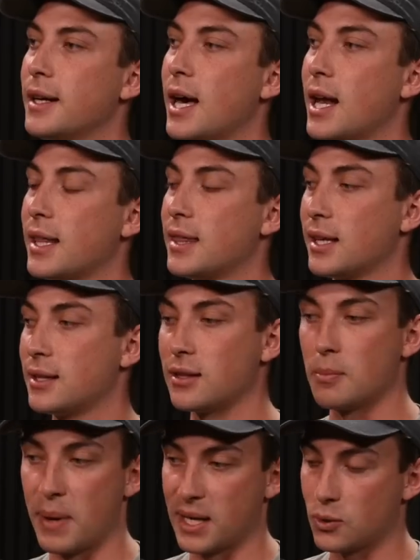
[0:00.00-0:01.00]
And I think that
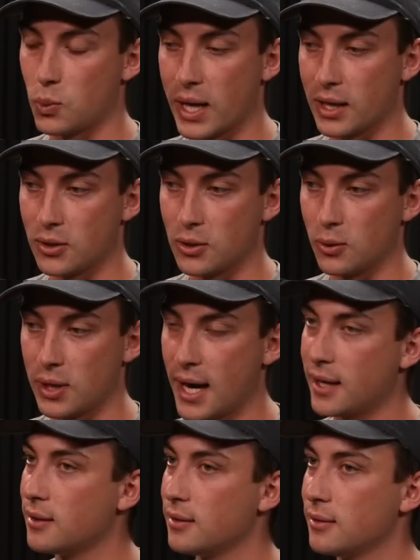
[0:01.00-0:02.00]
the best way to do
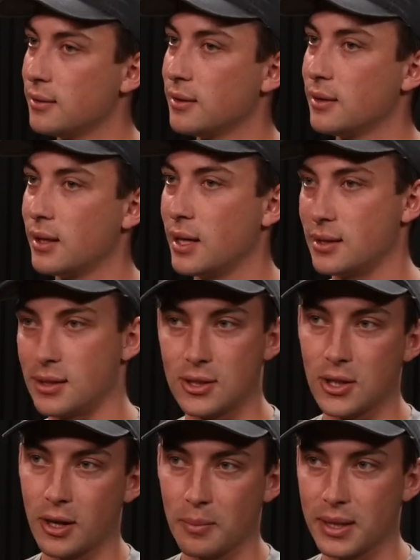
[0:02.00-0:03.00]
that is to
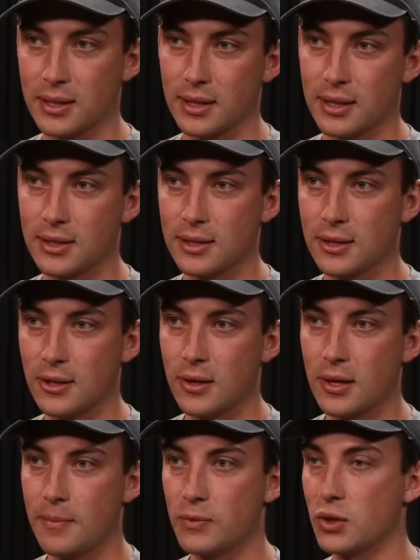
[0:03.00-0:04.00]
start a business.
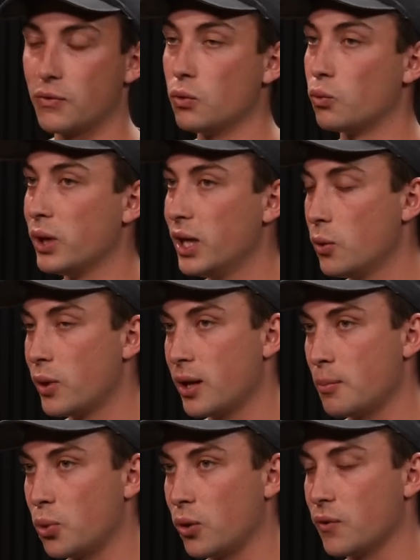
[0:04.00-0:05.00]
So if you really want
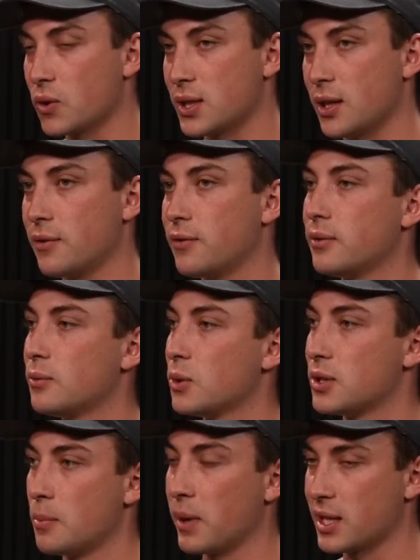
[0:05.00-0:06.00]
to improve yourself,
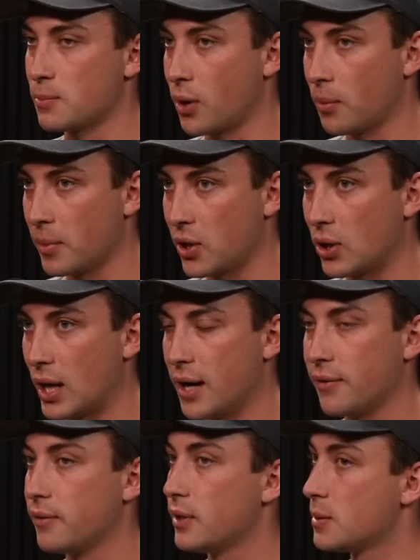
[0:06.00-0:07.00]
what's the biggest problem in your
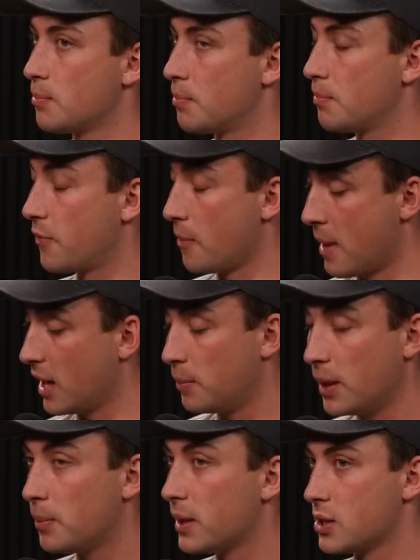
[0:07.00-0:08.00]
life? For many
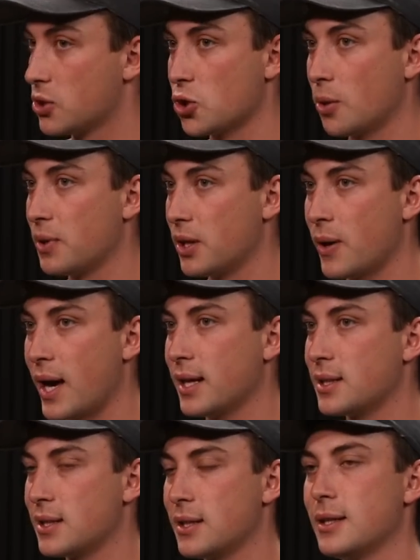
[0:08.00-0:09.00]
people, it's a job that you
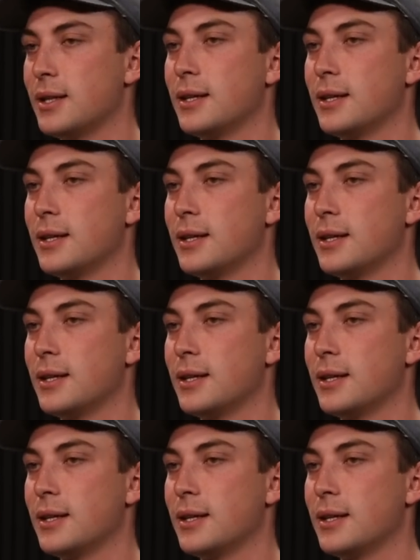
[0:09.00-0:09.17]
hate.